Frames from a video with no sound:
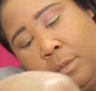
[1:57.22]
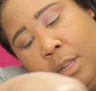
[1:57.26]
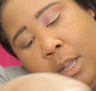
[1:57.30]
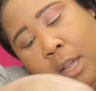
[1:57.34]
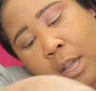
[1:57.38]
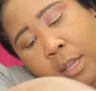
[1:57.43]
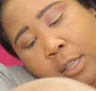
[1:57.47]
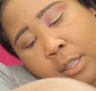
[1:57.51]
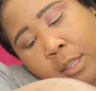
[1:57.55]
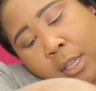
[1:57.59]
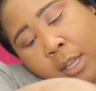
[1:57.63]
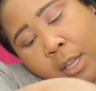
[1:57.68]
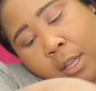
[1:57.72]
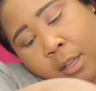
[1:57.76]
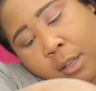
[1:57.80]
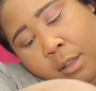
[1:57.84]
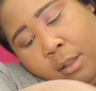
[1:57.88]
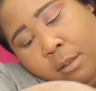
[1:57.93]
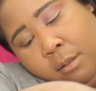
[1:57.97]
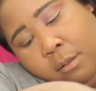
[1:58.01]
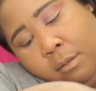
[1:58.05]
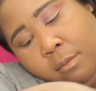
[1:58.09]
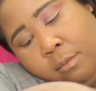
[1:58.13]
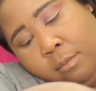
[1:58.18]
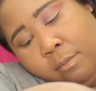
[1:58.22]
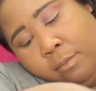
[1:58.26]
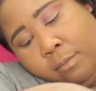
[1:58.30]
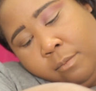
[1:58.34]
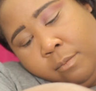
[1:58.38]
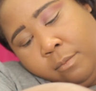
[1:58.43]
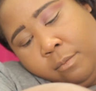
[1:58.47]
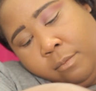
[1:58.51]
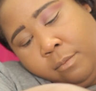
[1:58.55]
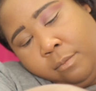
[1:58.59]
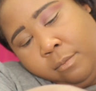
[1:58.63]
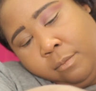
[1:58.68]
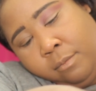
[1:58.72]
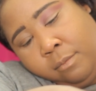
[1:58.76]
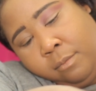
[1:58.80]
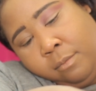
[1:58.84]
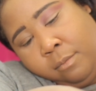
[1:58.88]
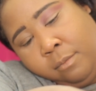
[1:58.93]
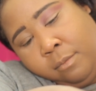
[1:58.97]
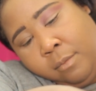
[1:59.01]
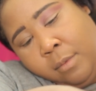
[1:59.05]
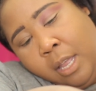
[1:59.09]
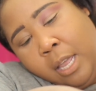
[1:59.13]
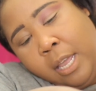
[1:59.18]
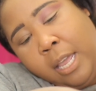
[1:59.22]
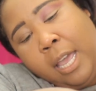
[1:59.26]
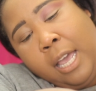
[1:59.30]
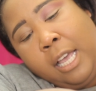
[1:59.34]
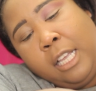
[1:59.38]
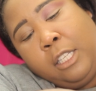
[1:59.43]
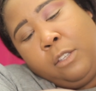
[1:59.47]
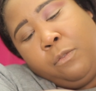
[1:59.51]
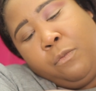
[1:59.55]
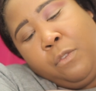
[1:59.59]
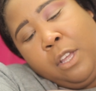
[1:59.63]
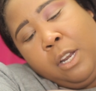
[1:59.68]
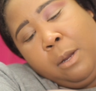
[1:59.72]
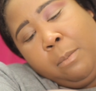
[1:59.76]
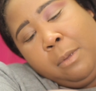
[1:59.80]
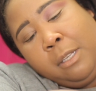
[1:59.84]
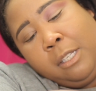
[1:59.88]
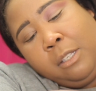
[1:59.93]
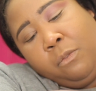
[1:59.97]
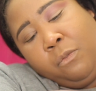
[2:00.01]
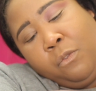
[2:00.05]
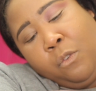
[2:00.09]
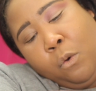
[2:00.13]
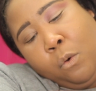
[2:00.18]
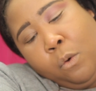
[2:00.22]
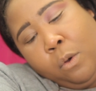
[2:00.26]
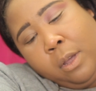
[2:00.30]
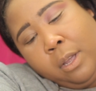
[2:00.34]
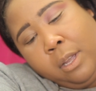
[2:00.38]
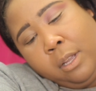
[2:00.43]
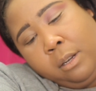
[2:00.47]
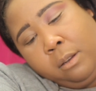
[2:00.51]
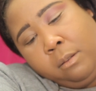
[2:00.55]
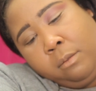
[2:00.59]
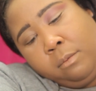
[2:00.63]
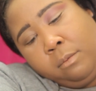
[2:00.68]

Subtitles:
I think. Yes, Venomous Void.